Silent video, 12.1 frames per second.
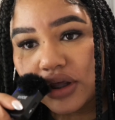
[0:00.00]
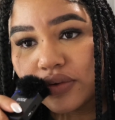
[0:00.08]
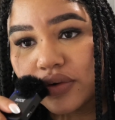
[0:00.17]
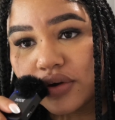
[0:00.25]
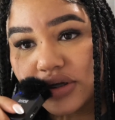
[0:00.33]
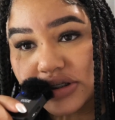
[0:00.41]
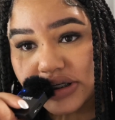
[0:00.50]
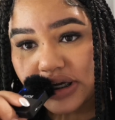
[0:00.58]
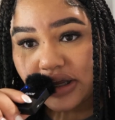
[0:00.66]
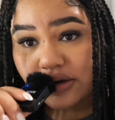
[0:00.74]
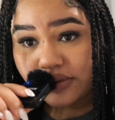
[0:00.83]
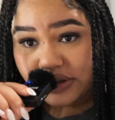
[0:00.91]
you will go into
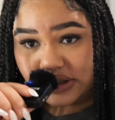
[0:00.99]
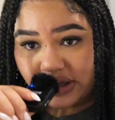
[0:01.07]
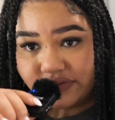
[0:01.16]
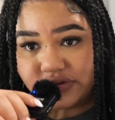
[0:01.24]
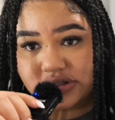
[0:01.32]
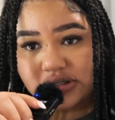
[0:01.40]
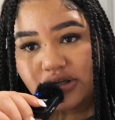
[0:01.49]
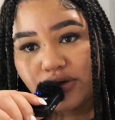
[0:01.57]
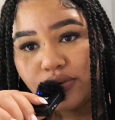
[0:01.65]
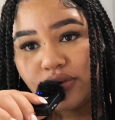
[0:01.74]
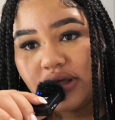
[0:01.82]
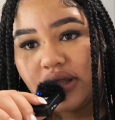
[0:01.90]
calorie deficit.
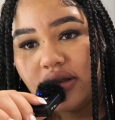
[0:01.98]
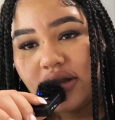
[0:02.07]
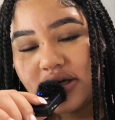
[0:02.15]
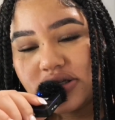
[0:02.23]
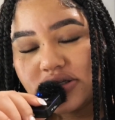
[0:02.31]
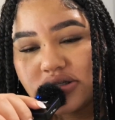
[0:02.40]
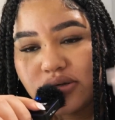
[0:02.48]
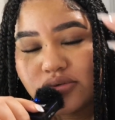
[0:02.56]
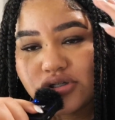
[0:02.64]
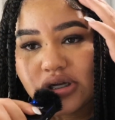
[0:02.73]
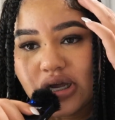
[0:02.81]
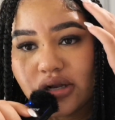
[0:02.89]
You will eat less than
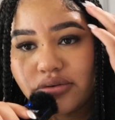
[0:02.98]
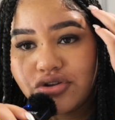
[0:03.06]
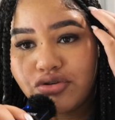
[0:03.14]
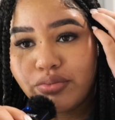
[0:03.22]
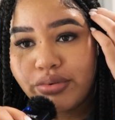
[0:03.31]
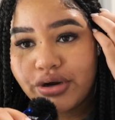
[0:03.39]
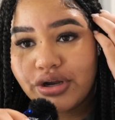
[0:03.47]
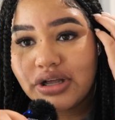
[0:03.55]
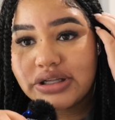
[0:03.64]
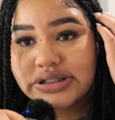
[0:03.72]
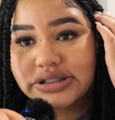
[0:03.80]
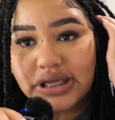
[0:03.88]
what your calories burn
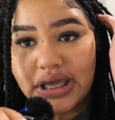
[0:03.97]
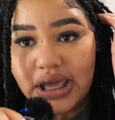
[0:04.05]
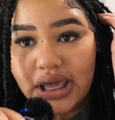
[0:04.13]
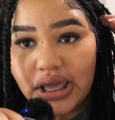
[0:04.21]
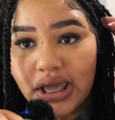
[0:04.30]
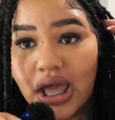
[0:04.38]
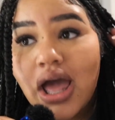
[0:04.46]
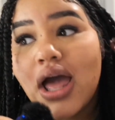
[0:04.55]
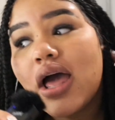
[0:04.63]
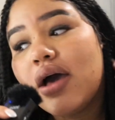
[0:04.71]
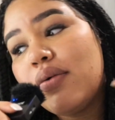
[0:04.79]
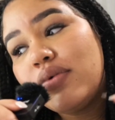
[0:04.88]
a day,
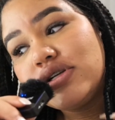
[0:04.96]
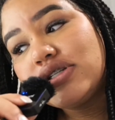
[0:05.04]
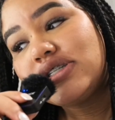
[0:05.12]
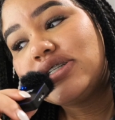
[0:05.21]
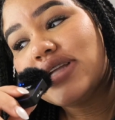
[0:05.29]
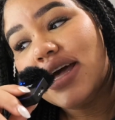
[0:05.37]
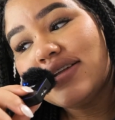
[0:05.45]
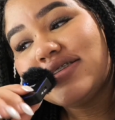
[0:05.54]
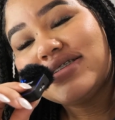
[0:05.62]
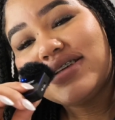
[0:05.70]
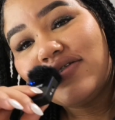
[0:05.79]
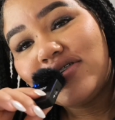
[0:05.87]
which that is
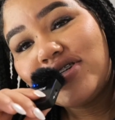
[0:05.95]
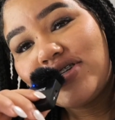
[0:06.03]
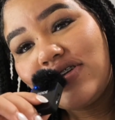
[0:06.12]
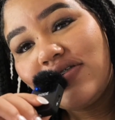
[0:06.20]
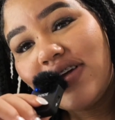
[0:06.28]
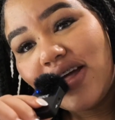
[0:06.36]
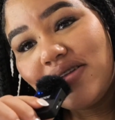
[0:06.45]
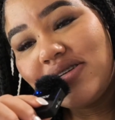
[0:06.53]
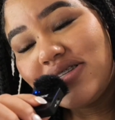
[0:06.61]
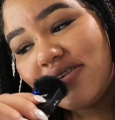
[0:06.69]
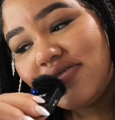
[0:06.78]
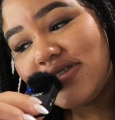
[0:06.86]
the definition of calorie
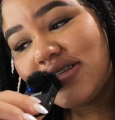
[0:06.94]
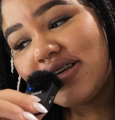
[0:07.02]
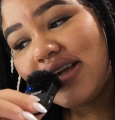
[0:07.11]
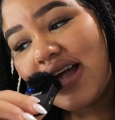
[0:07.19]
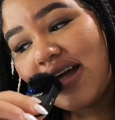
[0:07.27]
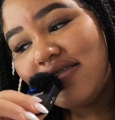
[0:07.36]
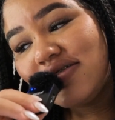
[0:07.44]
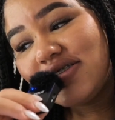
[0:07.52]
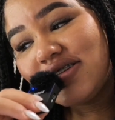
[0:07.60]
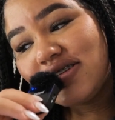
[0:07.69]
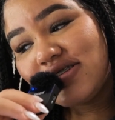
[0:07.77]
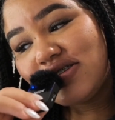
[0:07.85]
deficit.
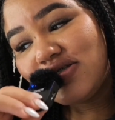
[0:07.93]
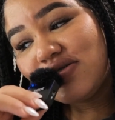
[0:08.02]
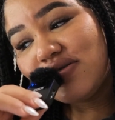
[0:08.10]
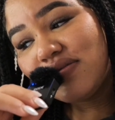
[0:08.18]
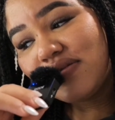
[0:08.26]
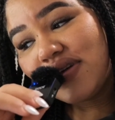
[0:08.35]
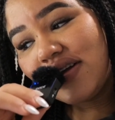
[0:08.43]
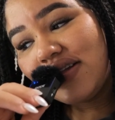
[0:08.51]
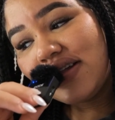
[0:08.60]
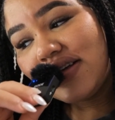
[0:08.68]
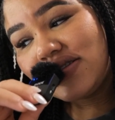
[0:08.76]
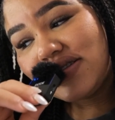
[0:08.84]
Calories consumed are
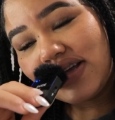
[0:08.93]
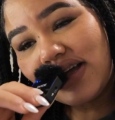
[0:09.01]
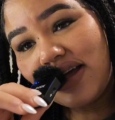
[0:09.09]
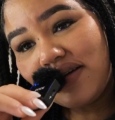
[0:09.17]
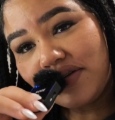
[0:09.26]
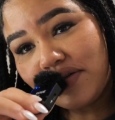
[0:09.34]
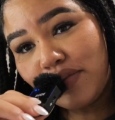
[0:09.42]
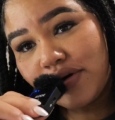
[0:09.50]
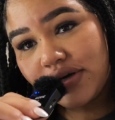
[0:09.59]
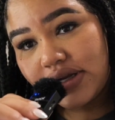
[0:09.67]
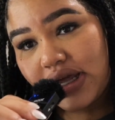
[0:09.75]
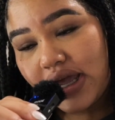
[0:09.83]
less than calories
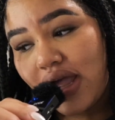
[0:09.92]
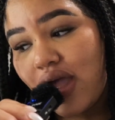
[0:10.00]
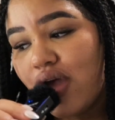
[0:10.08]
burned a day.